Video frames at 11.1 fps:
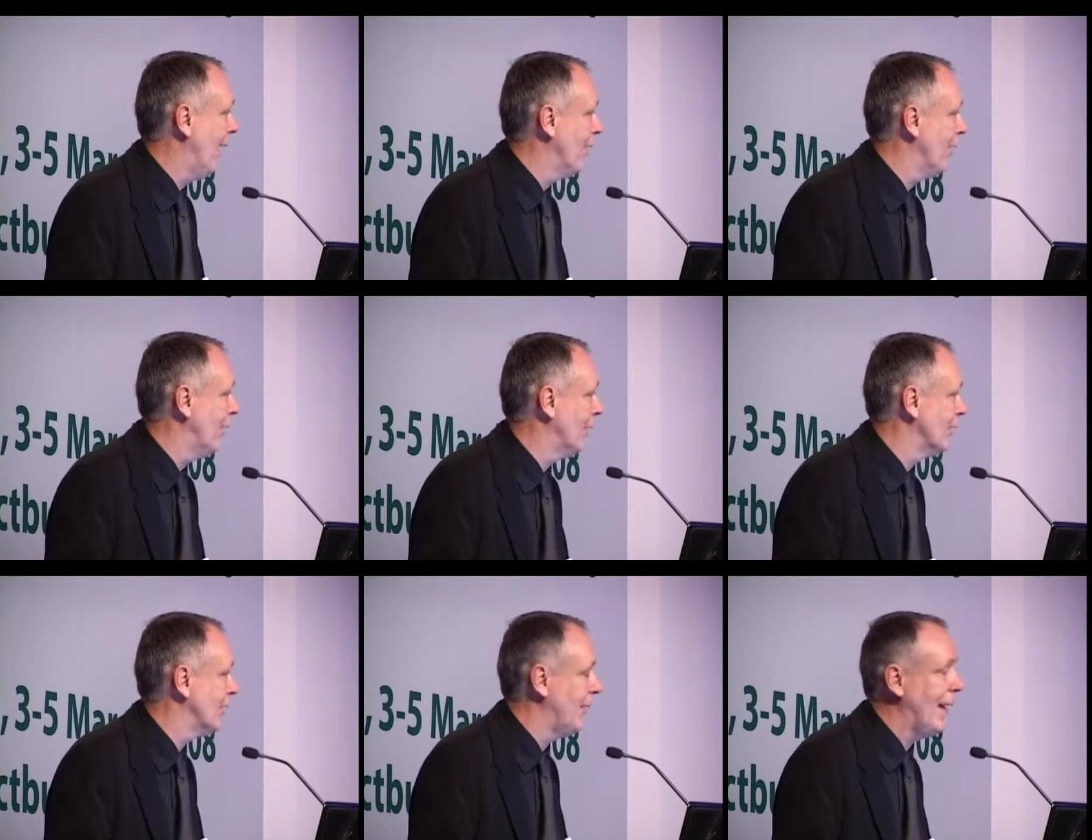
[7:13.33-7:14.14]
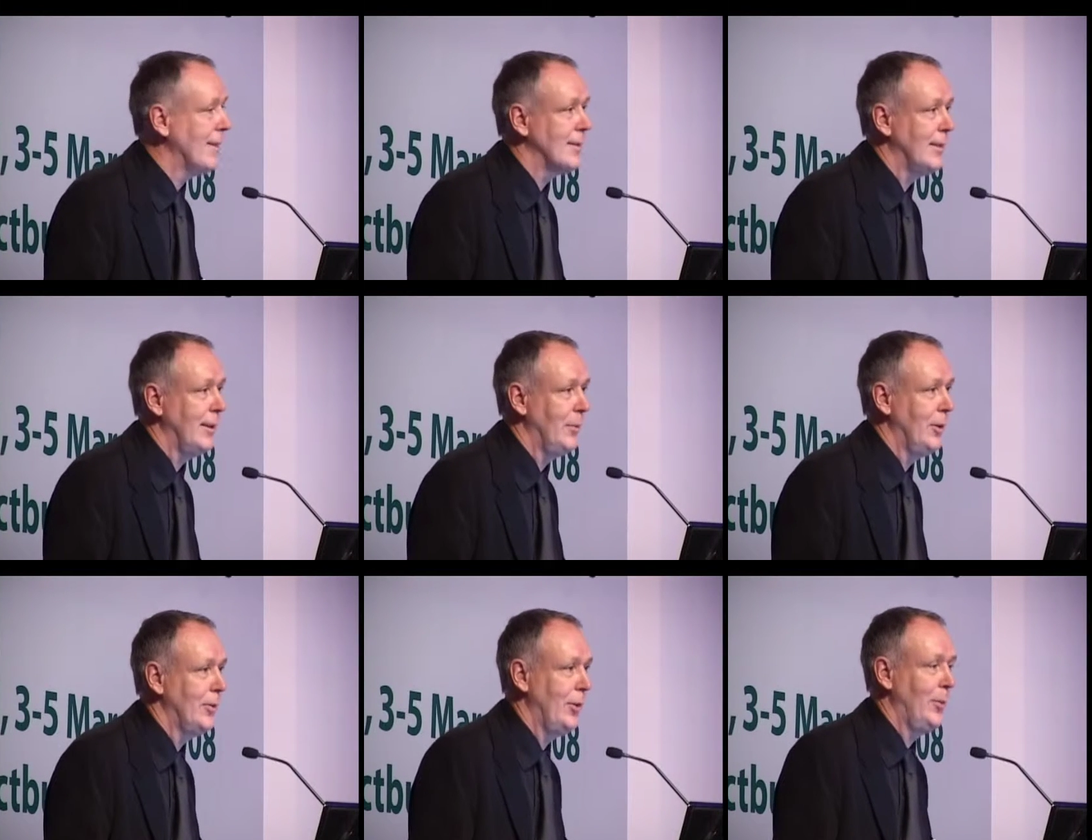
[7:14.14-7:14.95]
hand over to Antony
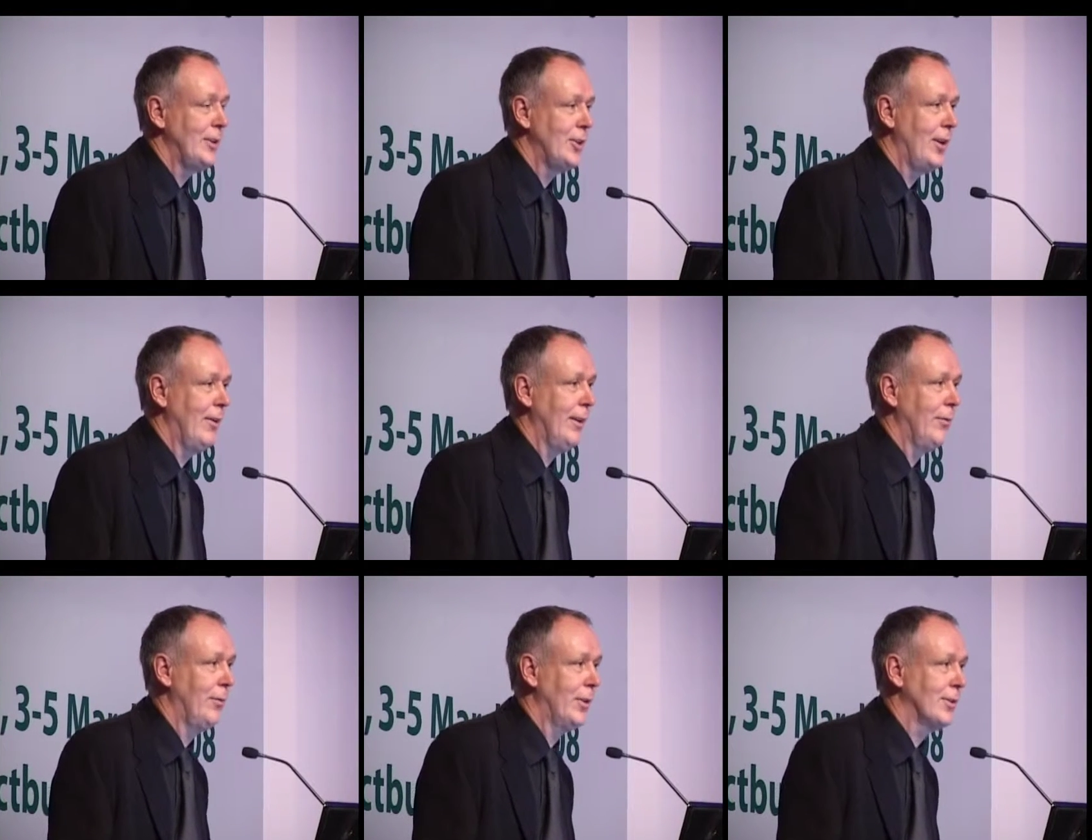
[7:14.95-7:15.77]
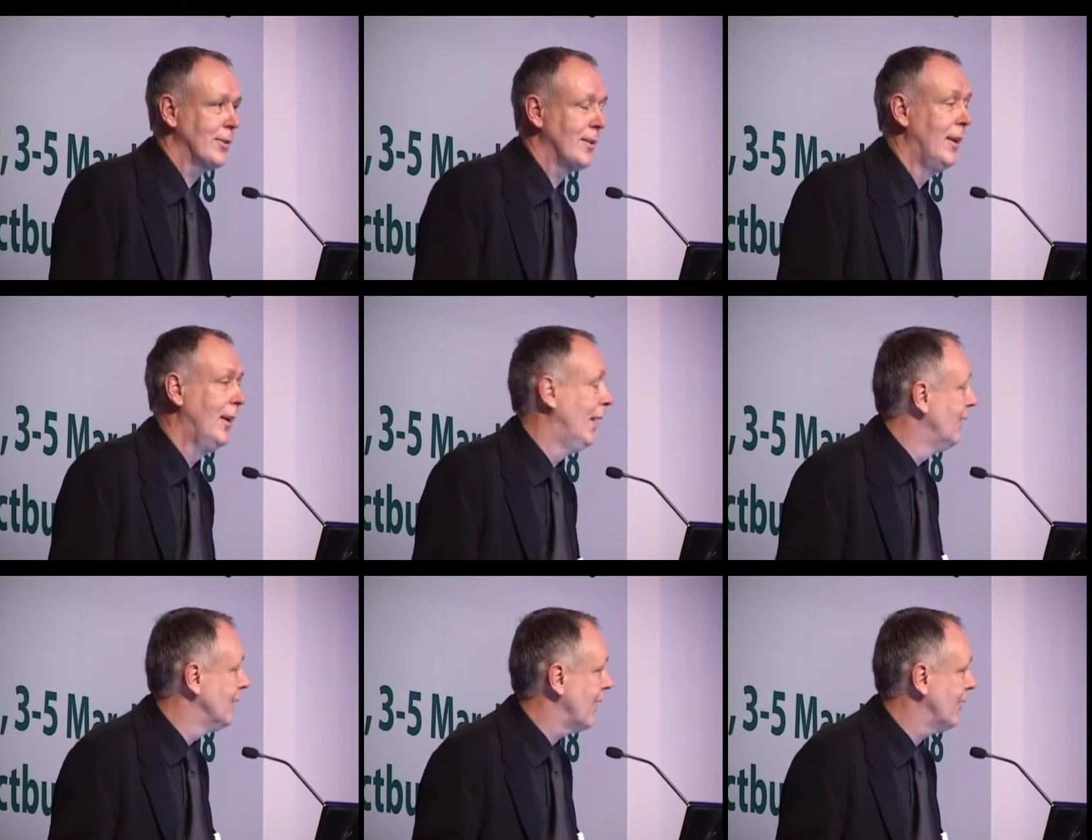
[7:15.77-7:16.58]
Wood, who will be chairing the first
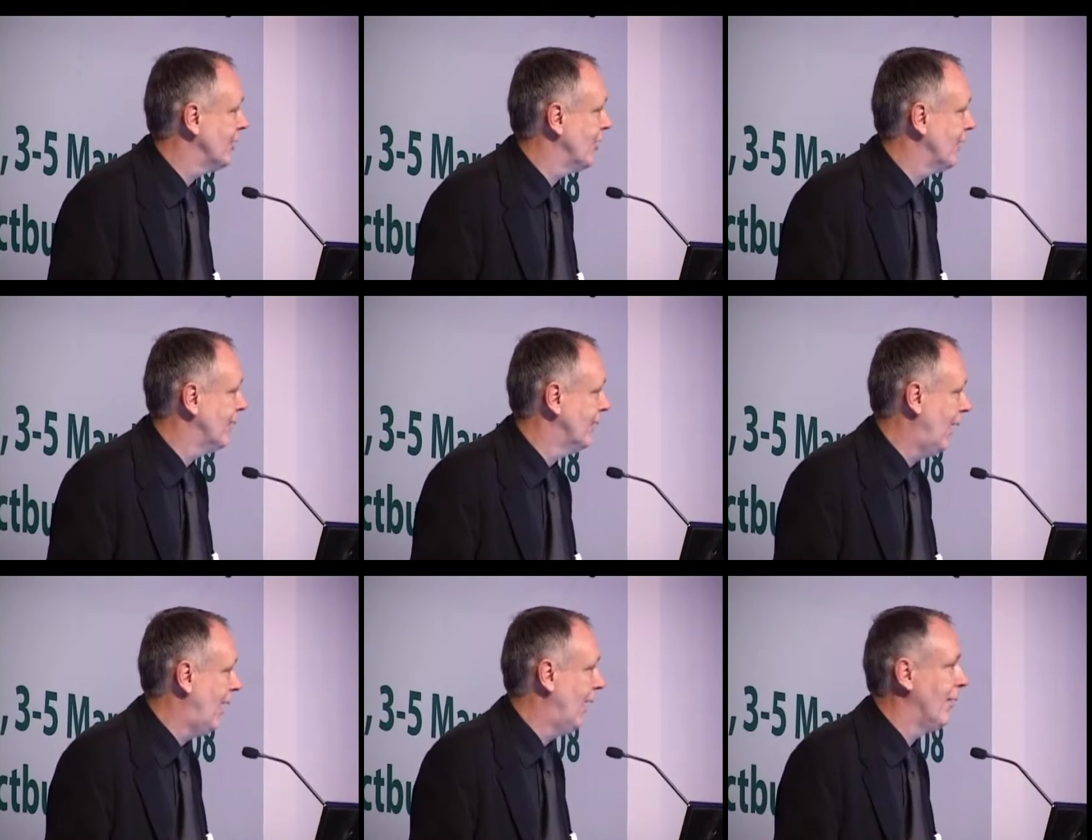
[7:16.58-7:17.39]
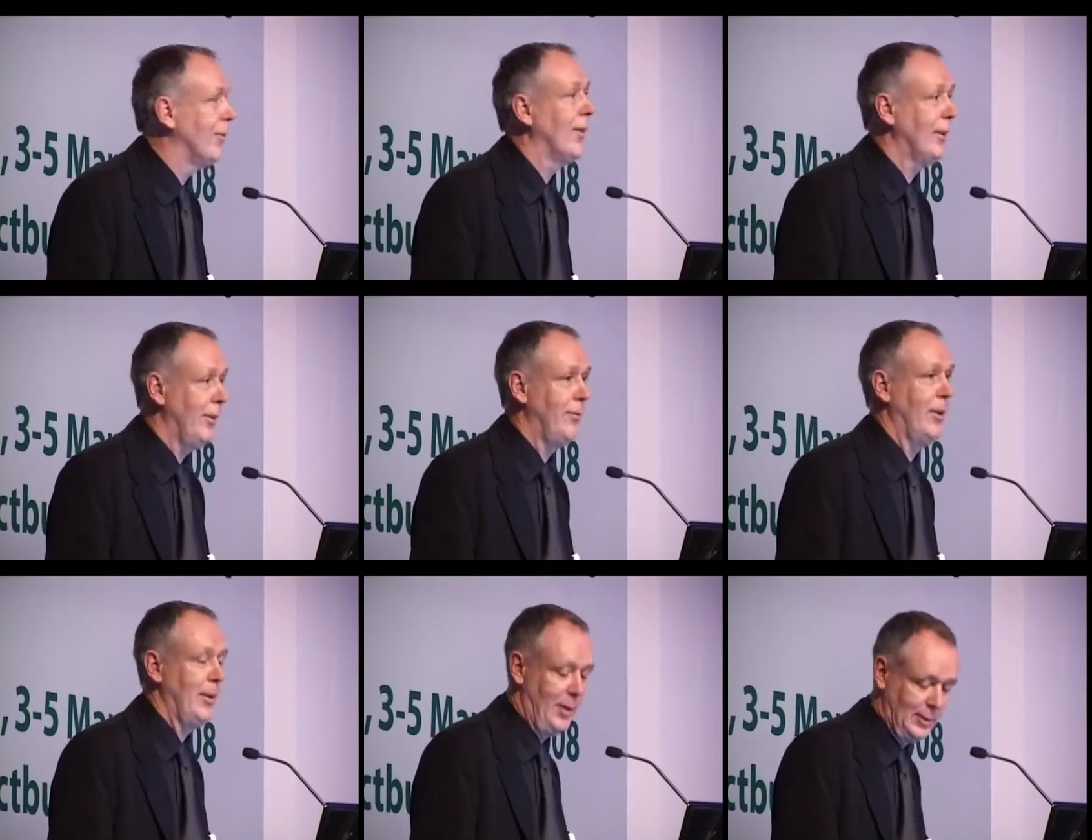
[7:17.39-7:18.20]
session. Uh, thank you
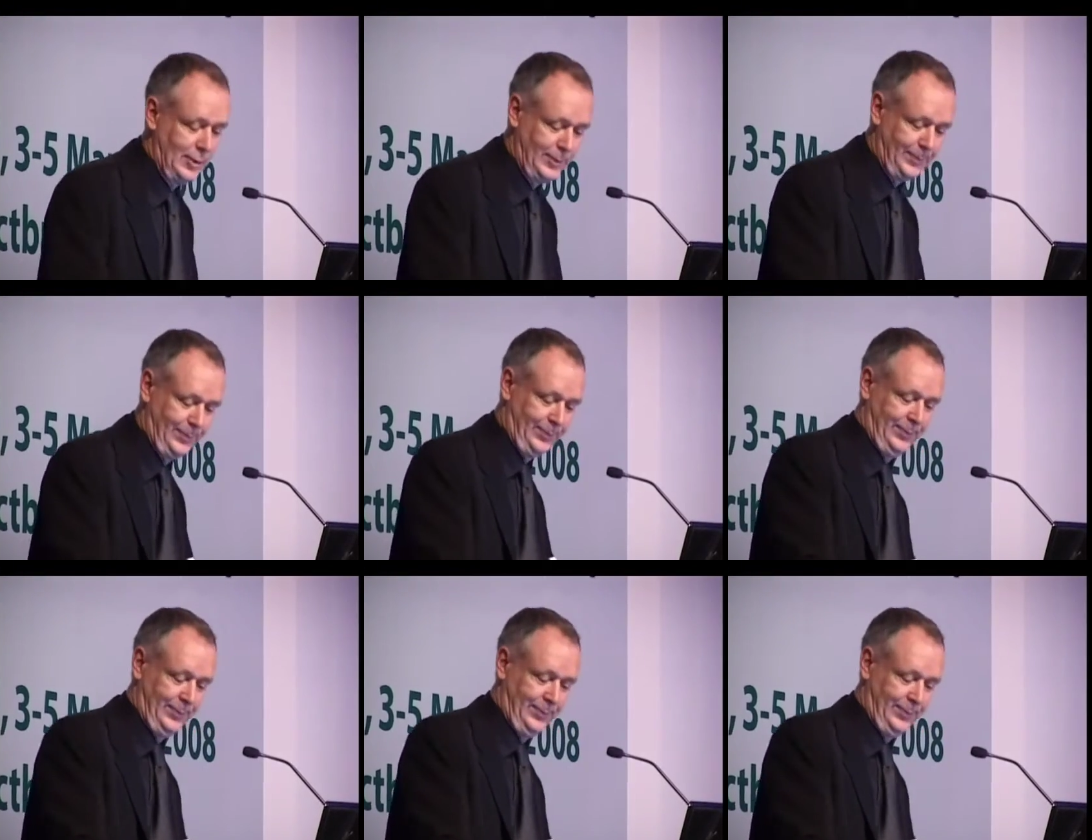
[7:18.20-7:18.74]
very much.